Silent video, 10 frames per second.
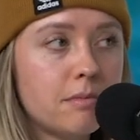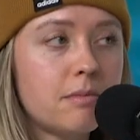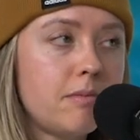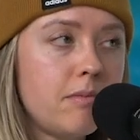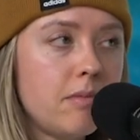
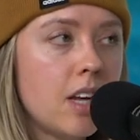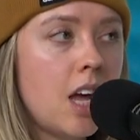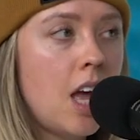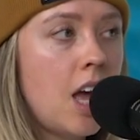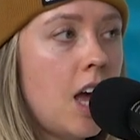That's fine.
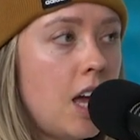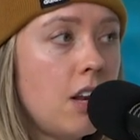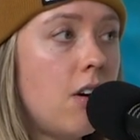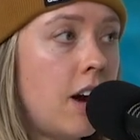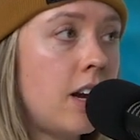
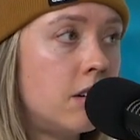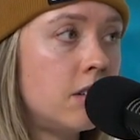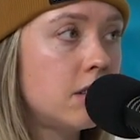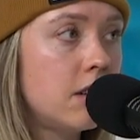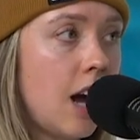No, I
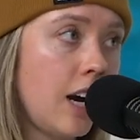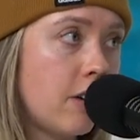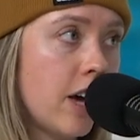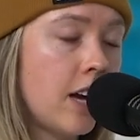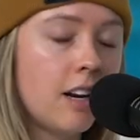know. I
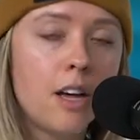know that.